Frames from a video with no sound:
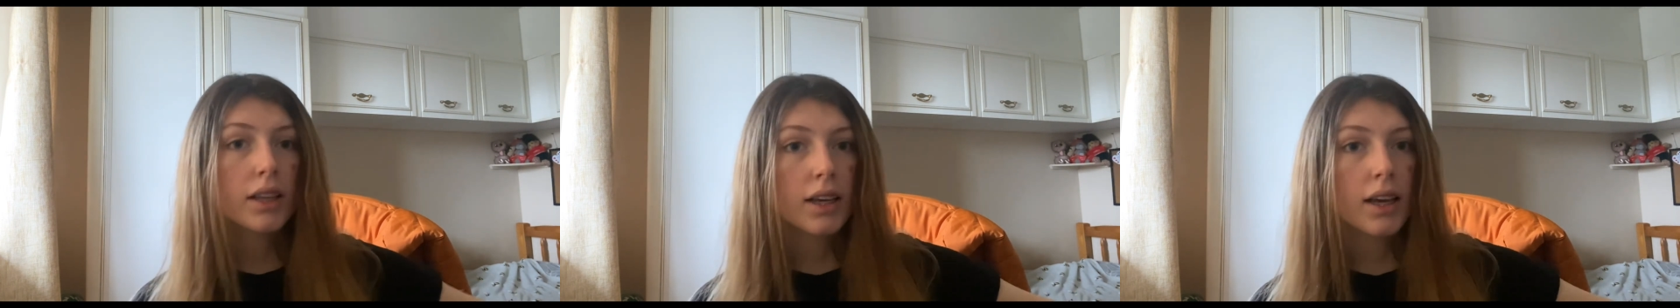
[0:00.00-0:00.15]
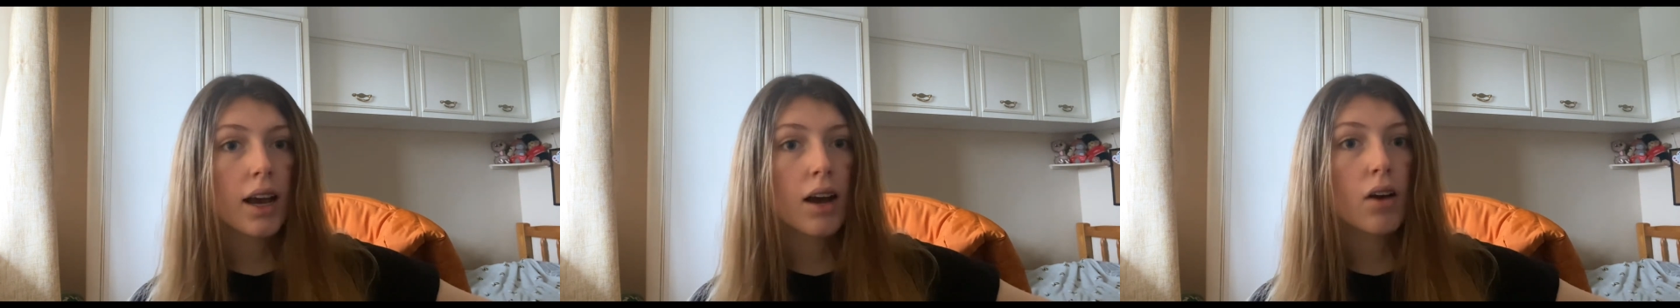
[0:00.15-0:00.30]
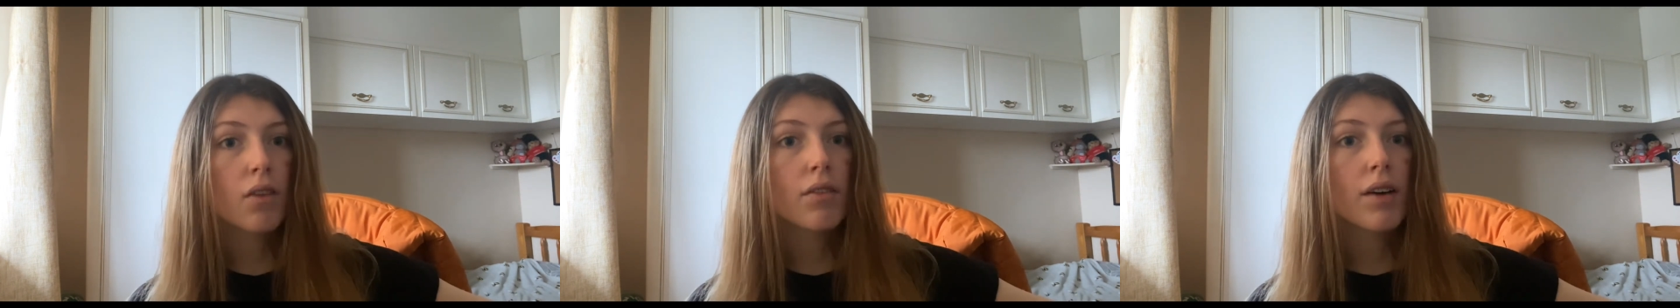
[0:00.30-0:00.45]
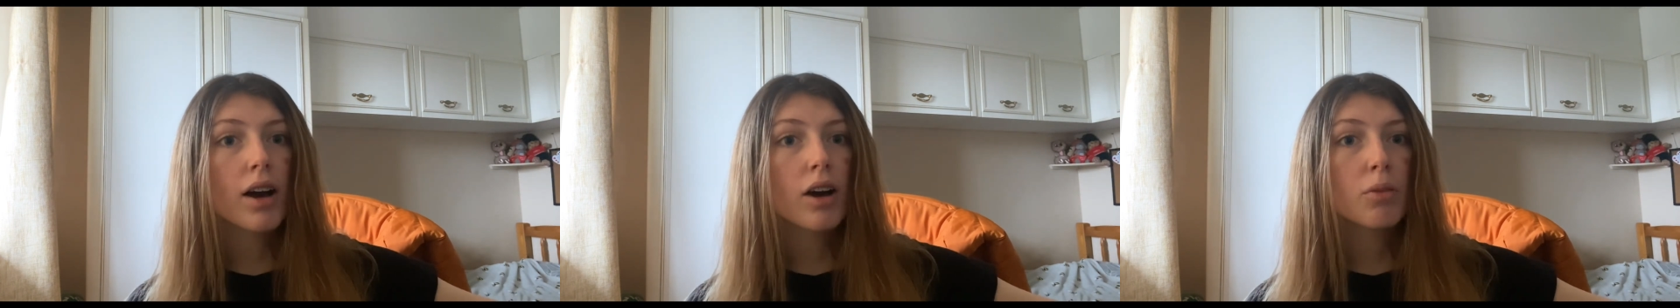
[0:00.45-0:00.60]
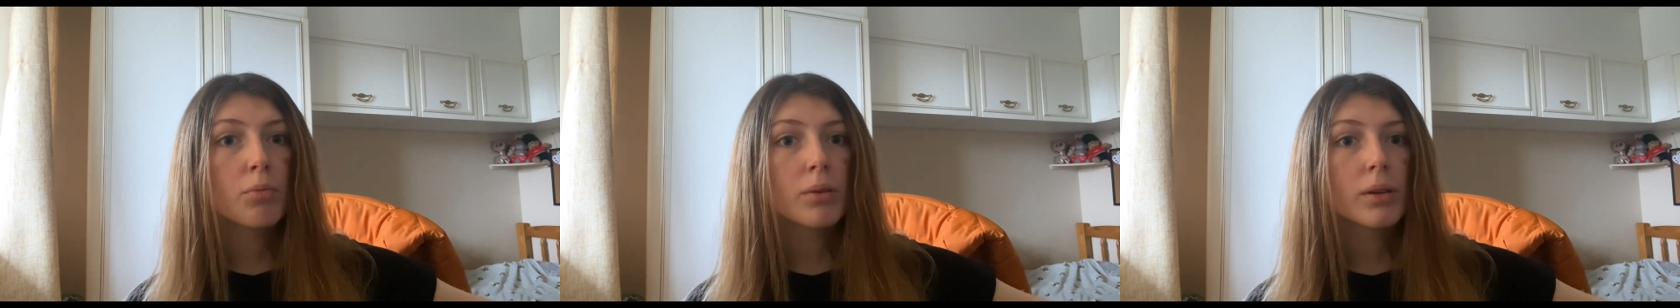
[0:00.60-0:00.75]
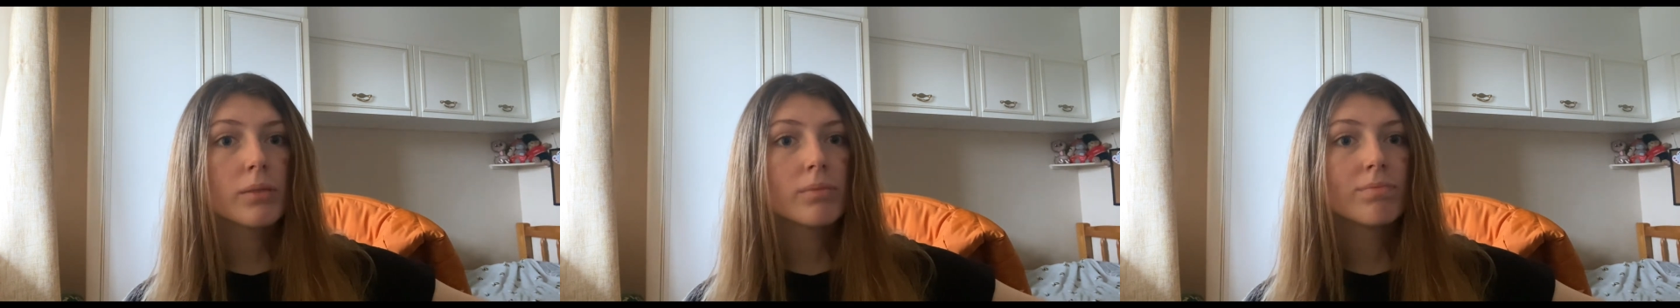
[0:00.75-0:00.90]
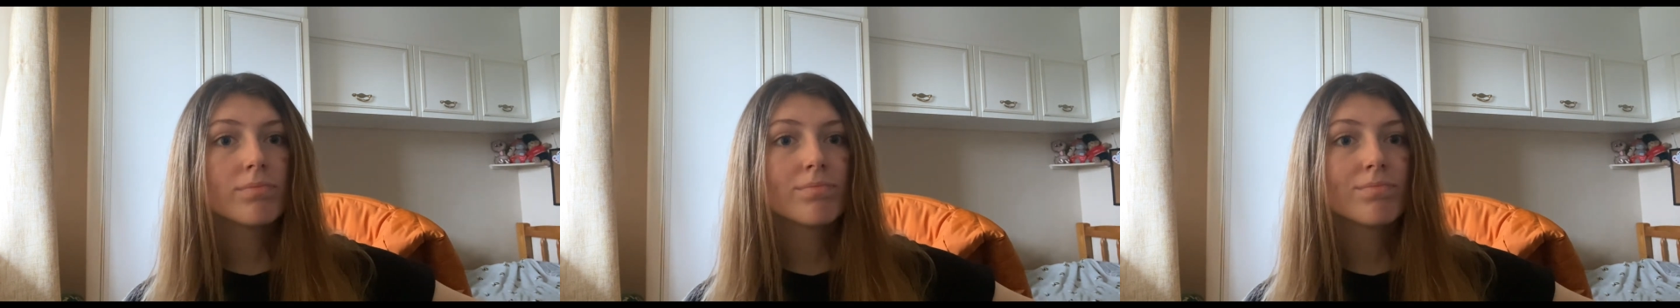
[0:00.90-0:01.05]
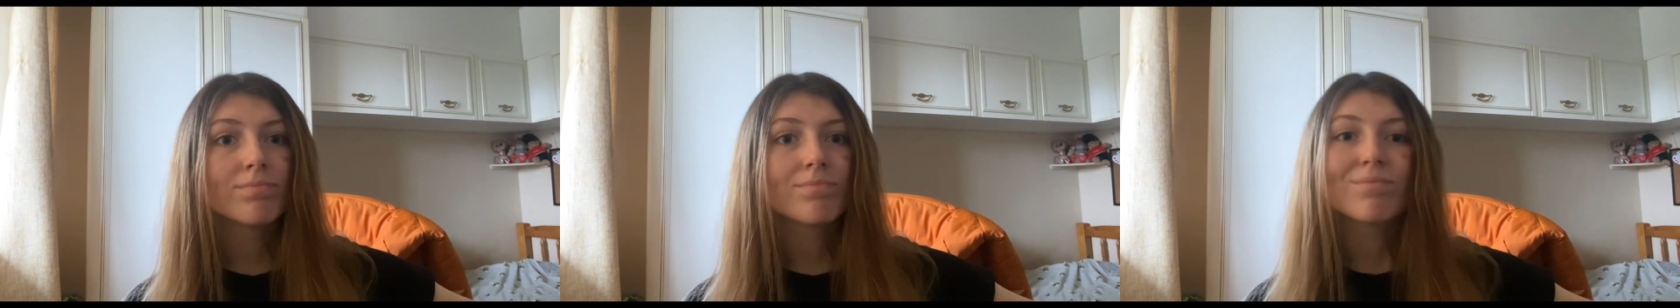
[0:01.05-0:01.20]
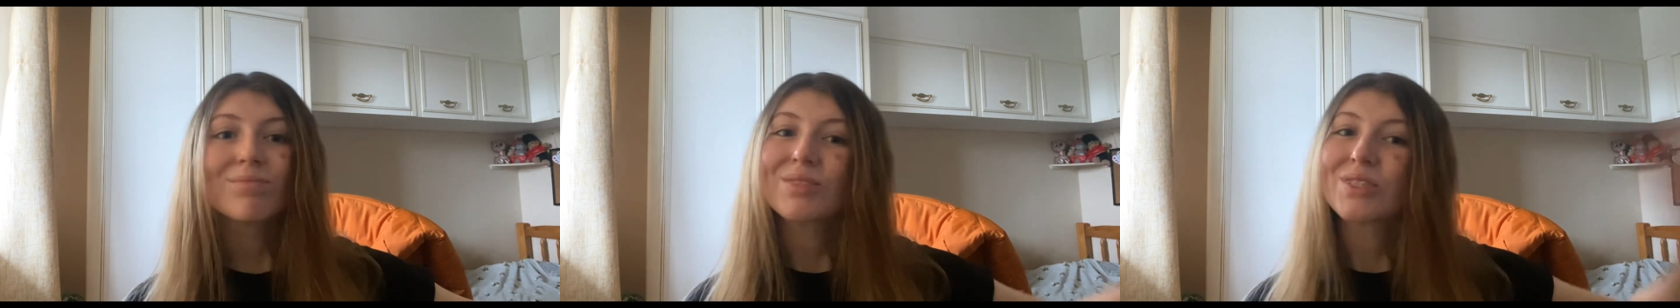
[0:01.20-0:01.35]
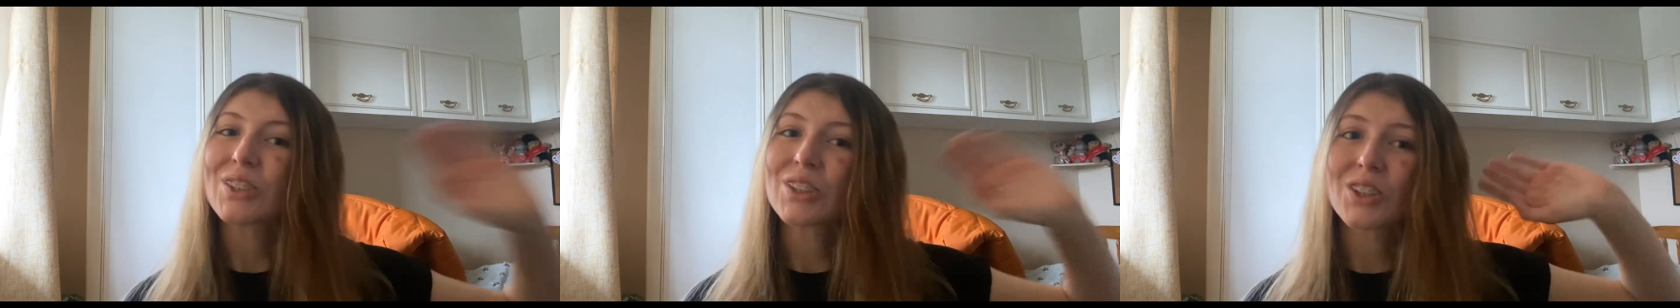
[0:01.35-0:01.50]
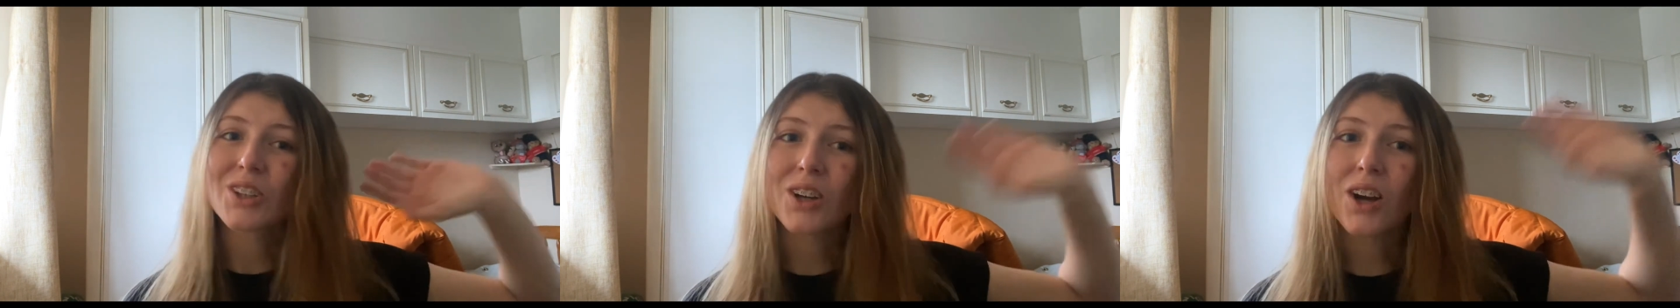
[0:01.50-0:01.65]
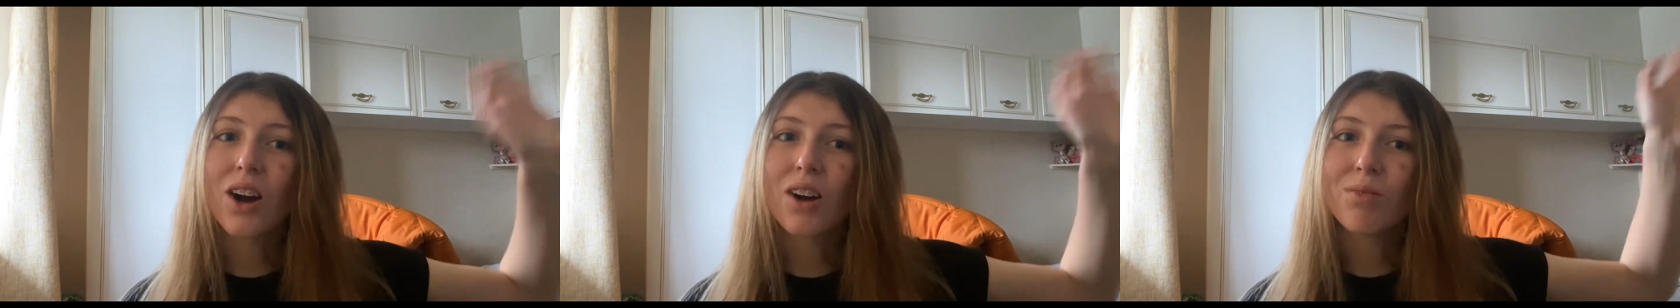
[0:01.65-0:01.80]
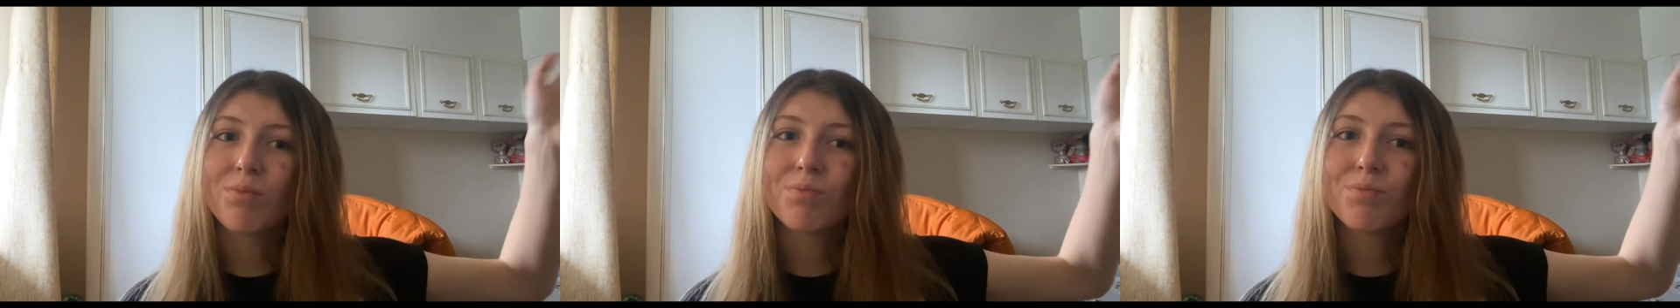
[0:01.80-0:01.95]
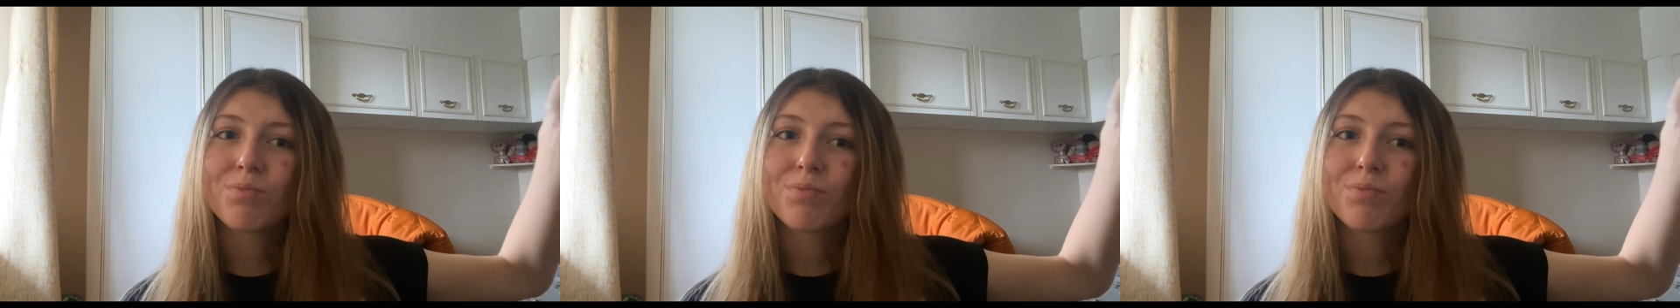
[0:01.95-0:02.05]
out of album, so they're gone.